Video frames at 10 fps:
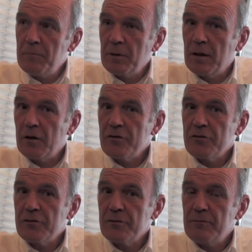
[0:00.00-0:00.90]

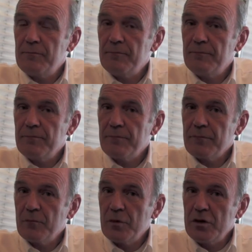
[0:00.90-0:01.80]
because
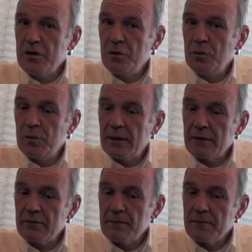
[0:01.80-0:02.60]
we knew that